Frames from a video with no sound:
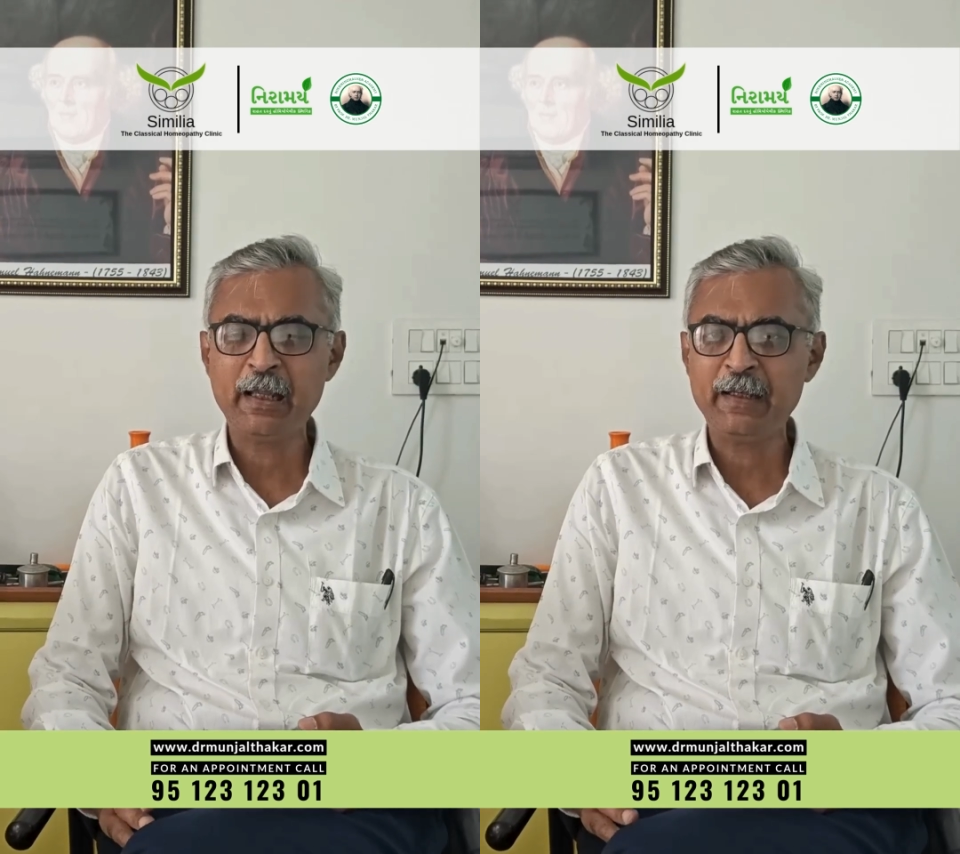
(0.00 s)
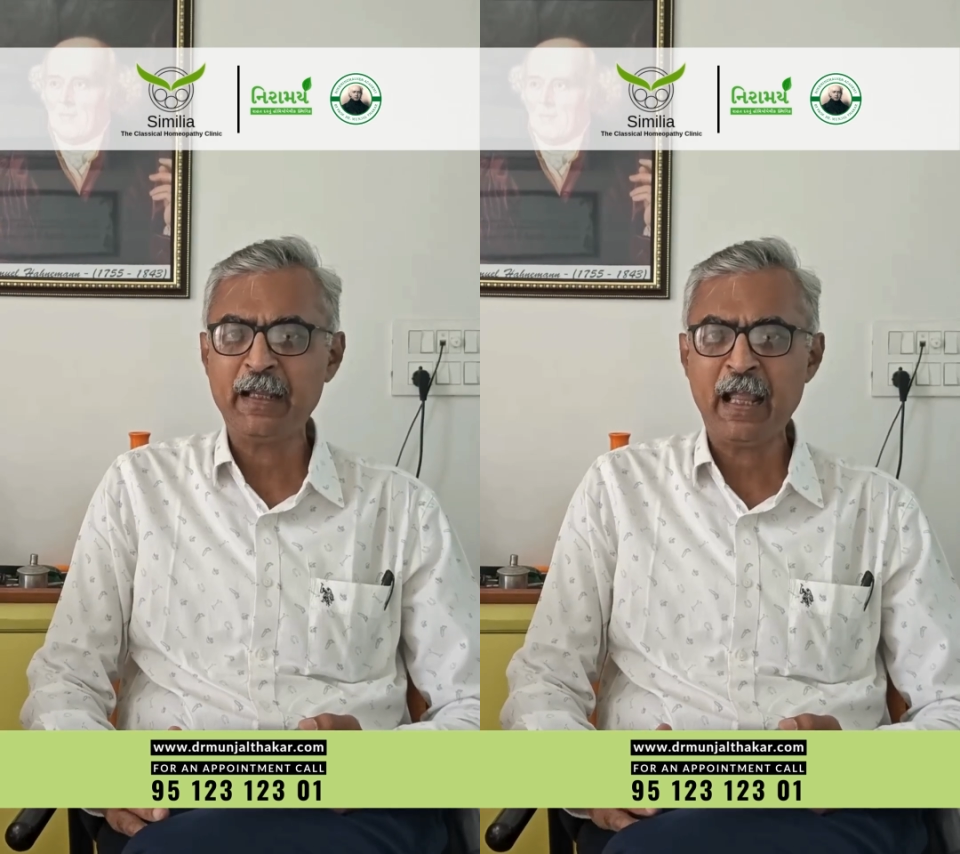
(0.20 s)

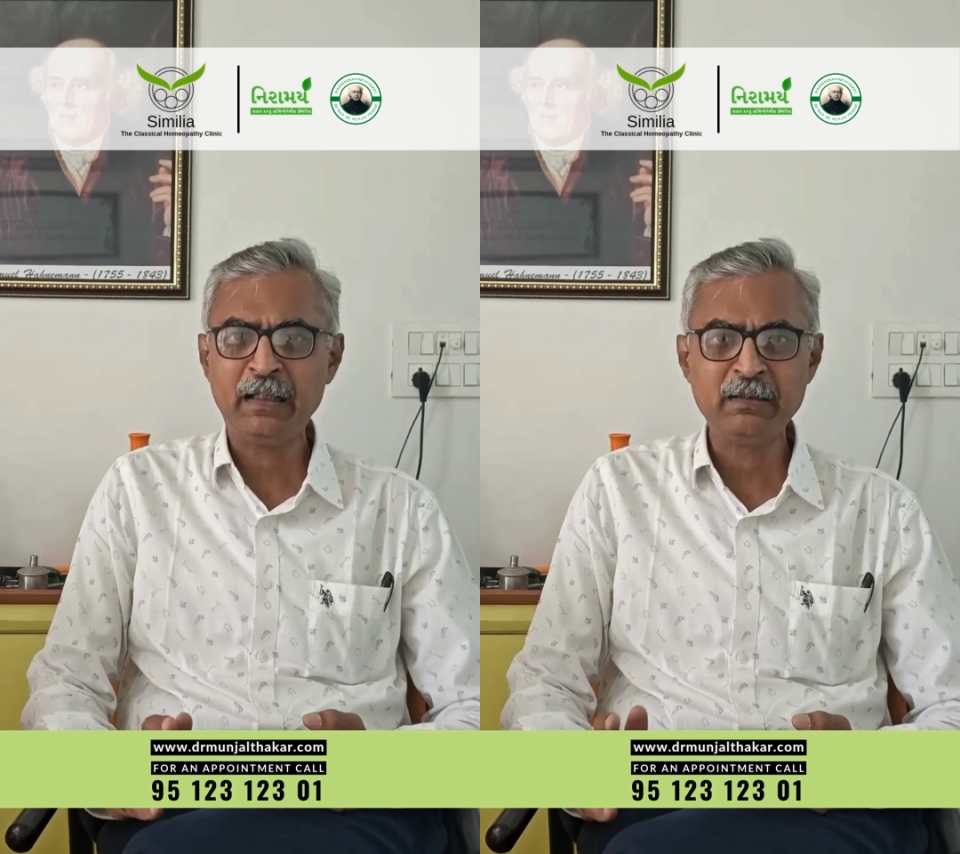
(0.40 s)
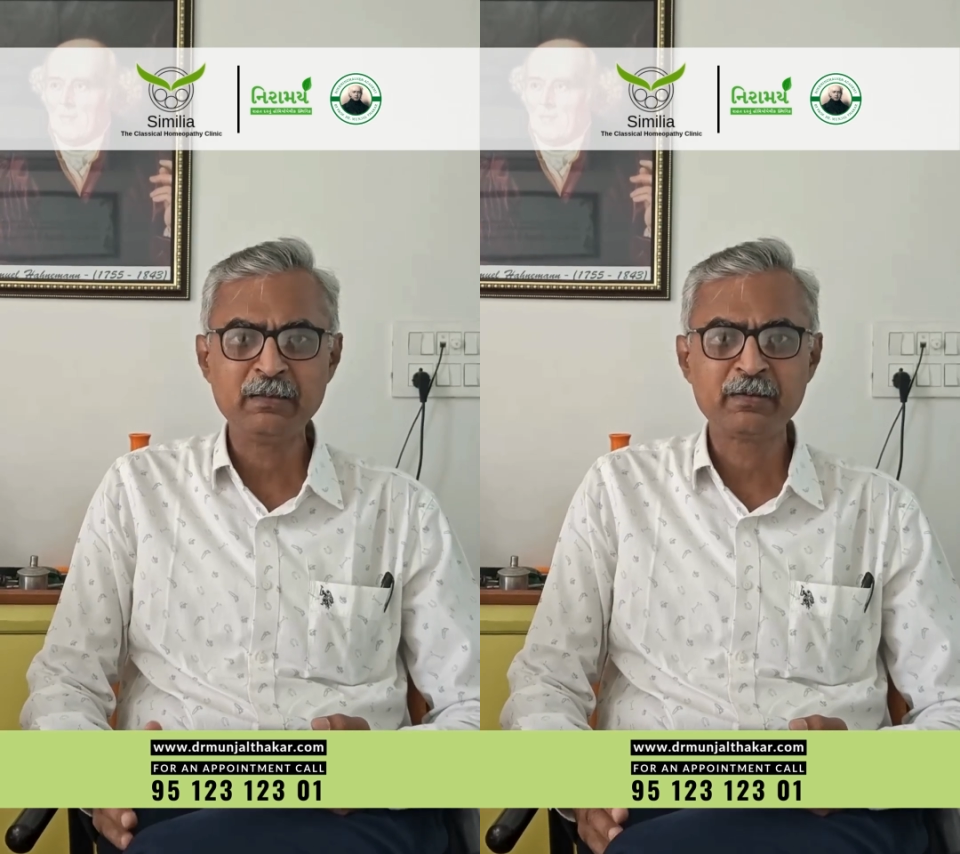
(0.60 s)
like
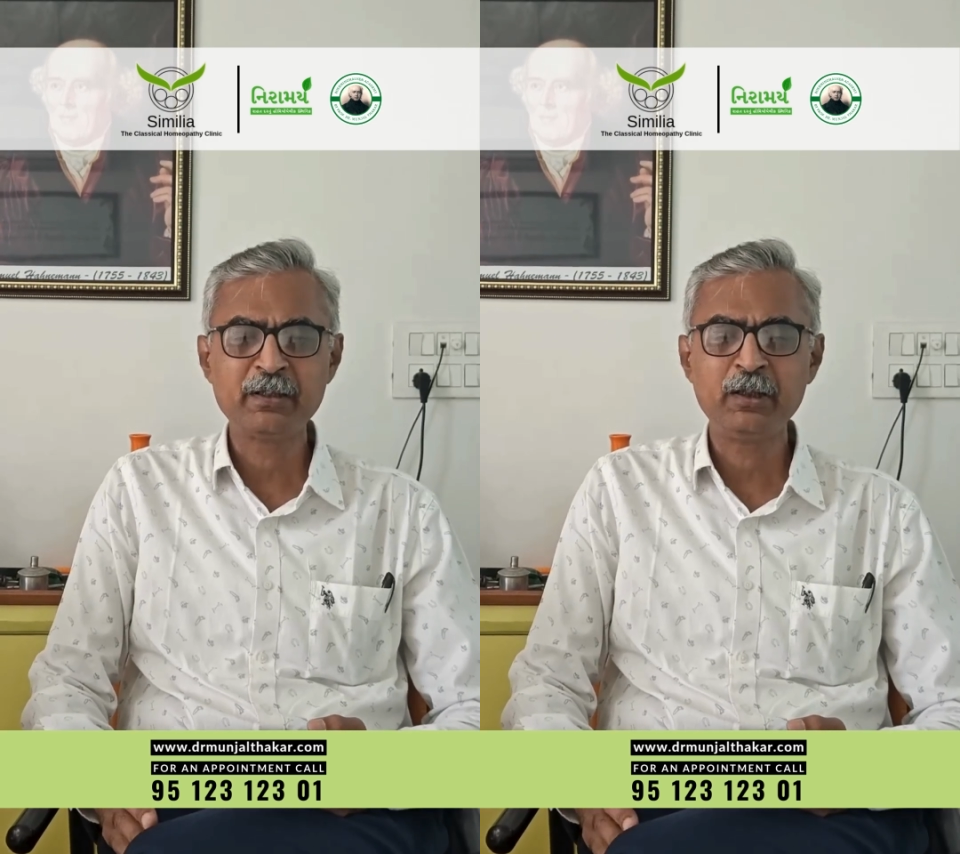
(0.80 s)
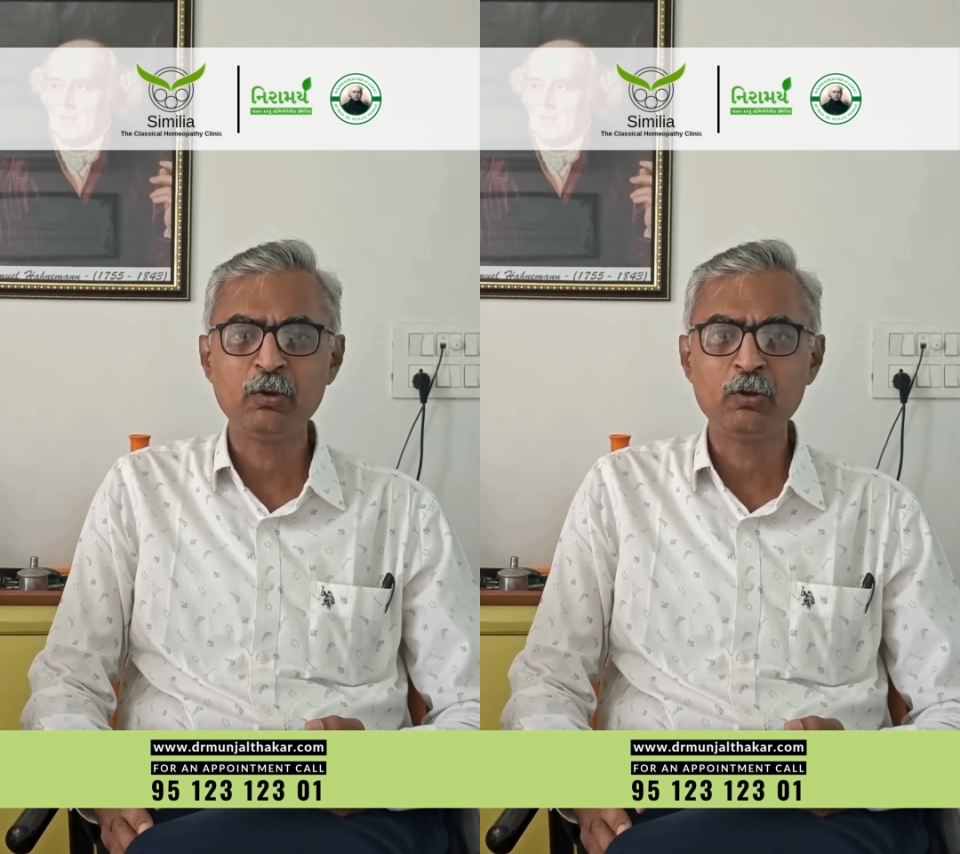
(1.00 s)
Allen's
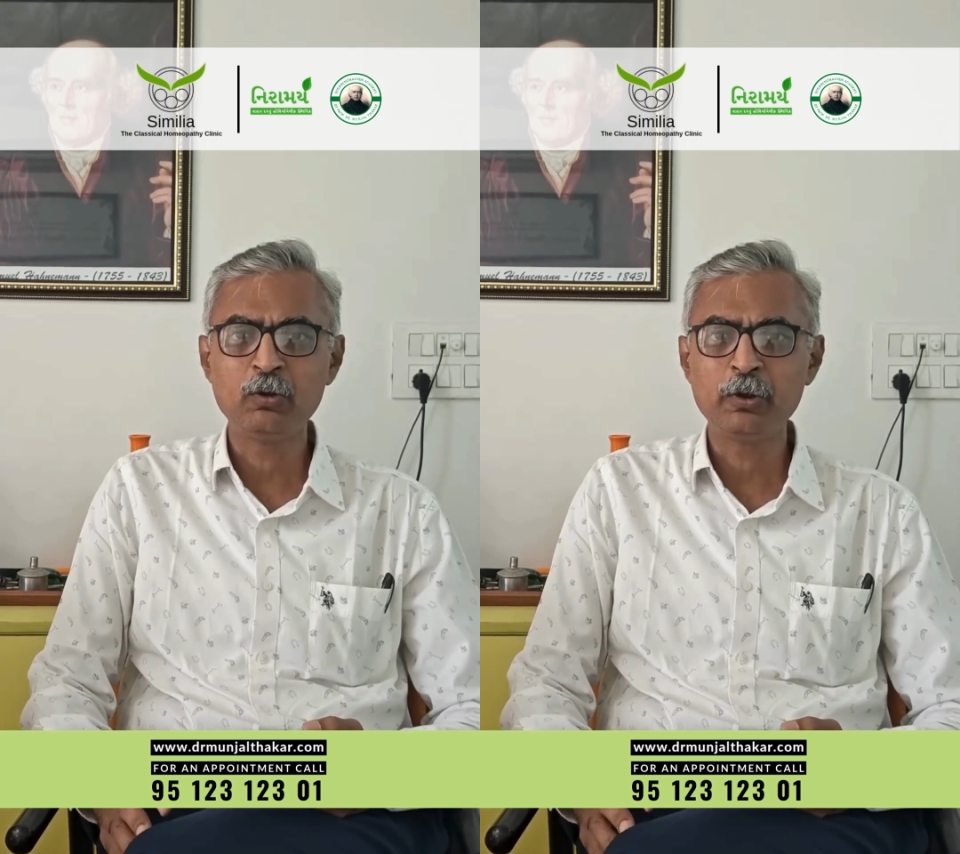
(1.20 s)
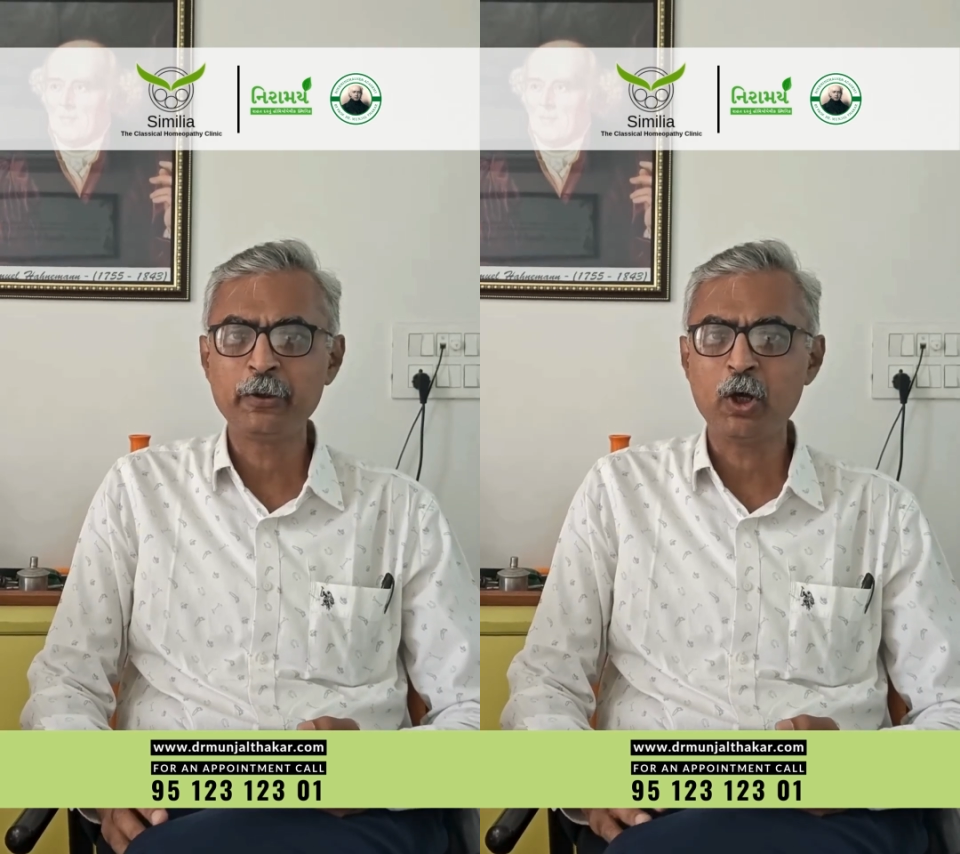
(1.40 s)

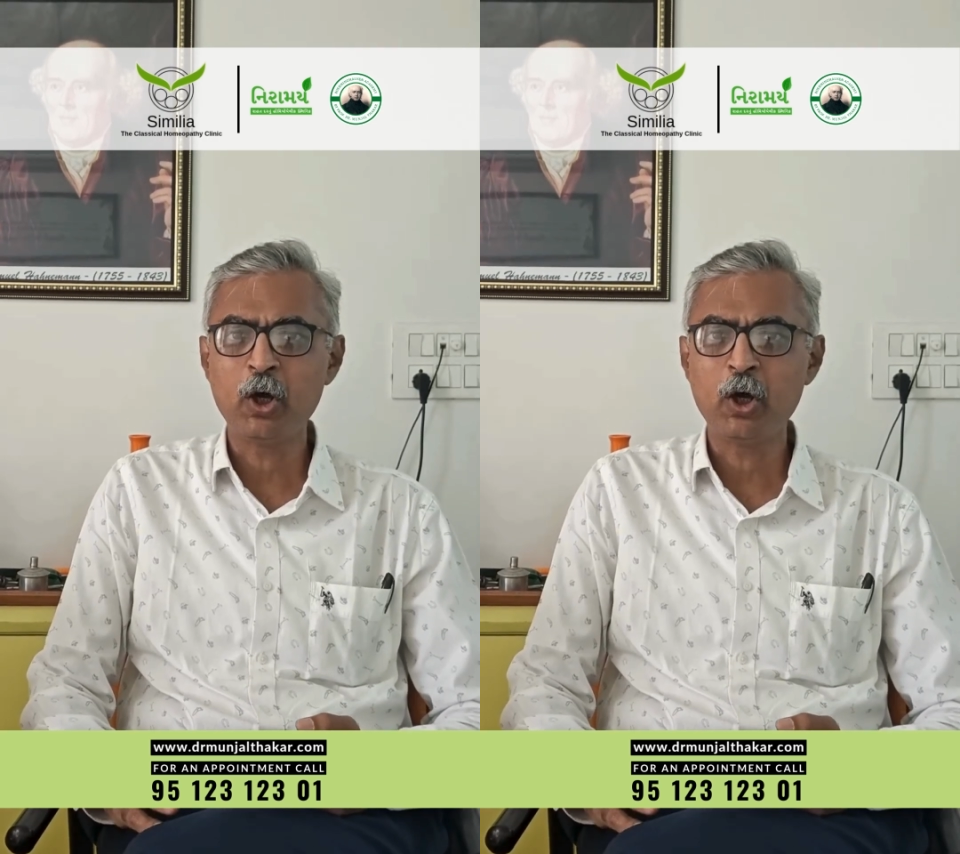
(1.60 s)
keynote